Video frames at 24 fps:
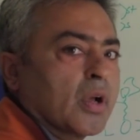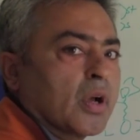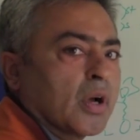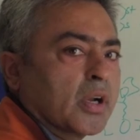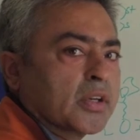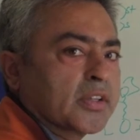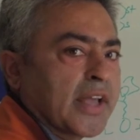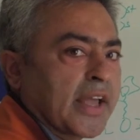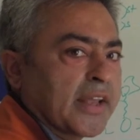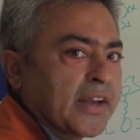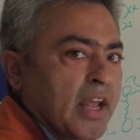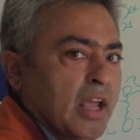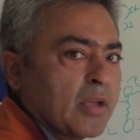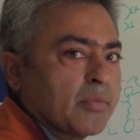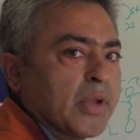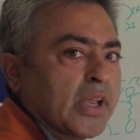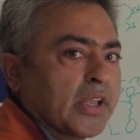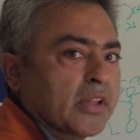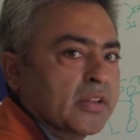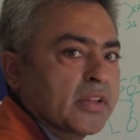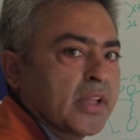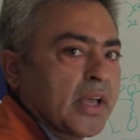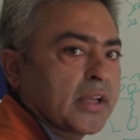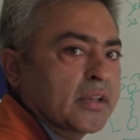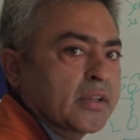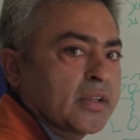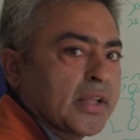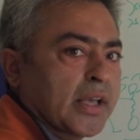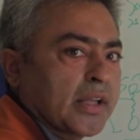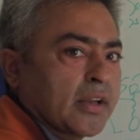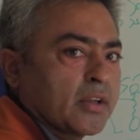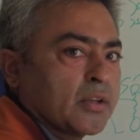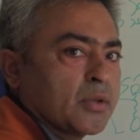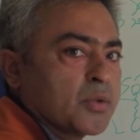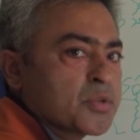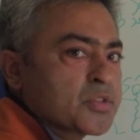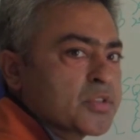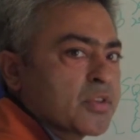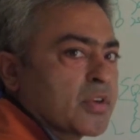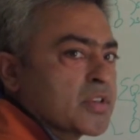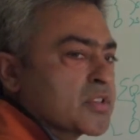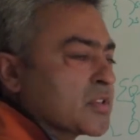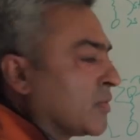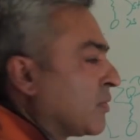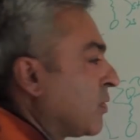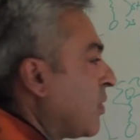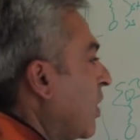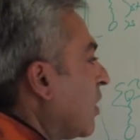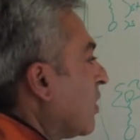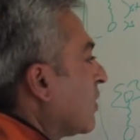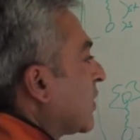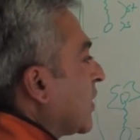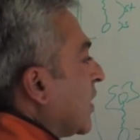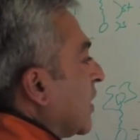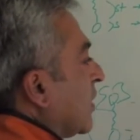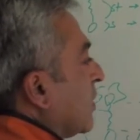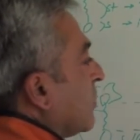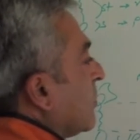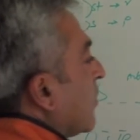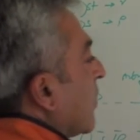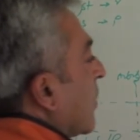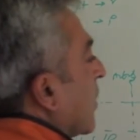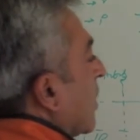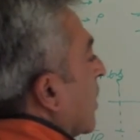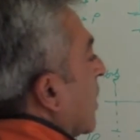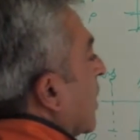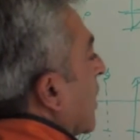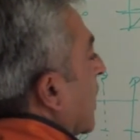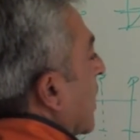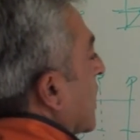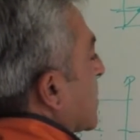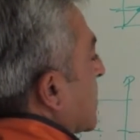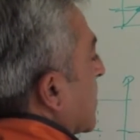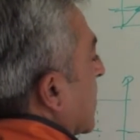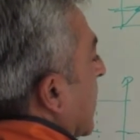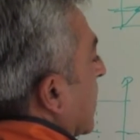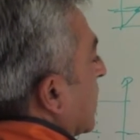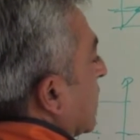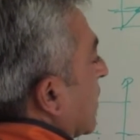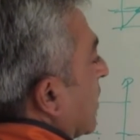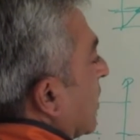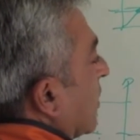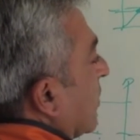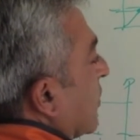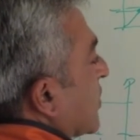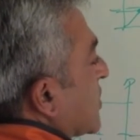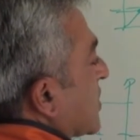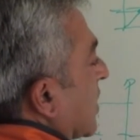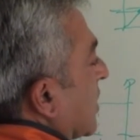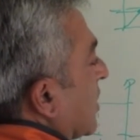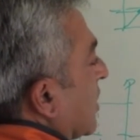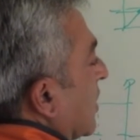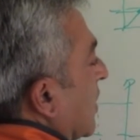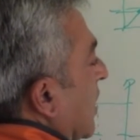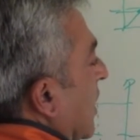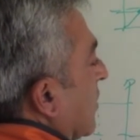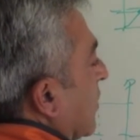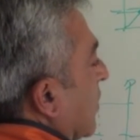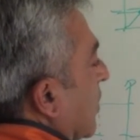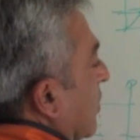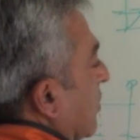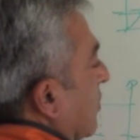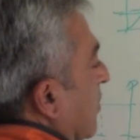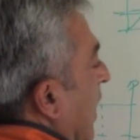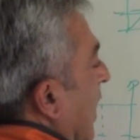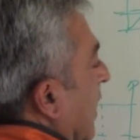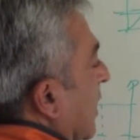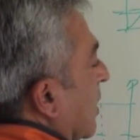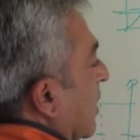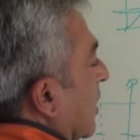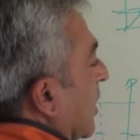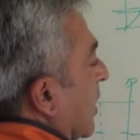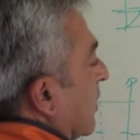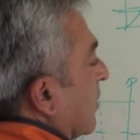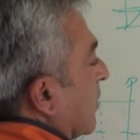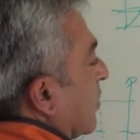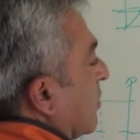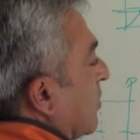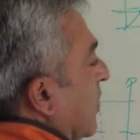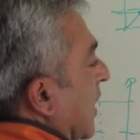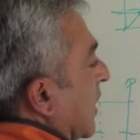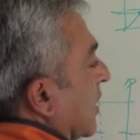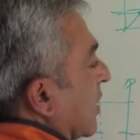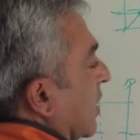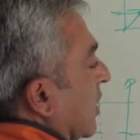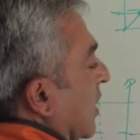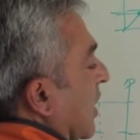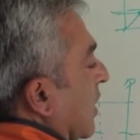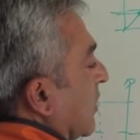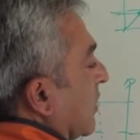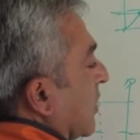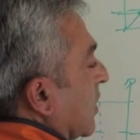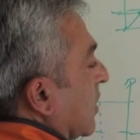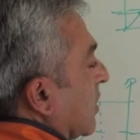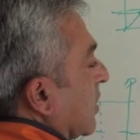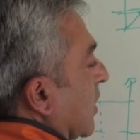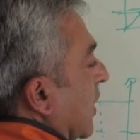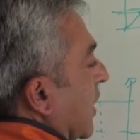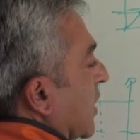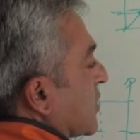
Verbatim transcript: Uh, dynamic that, that a user is involved in, is it at the physical level, vital level, mental level?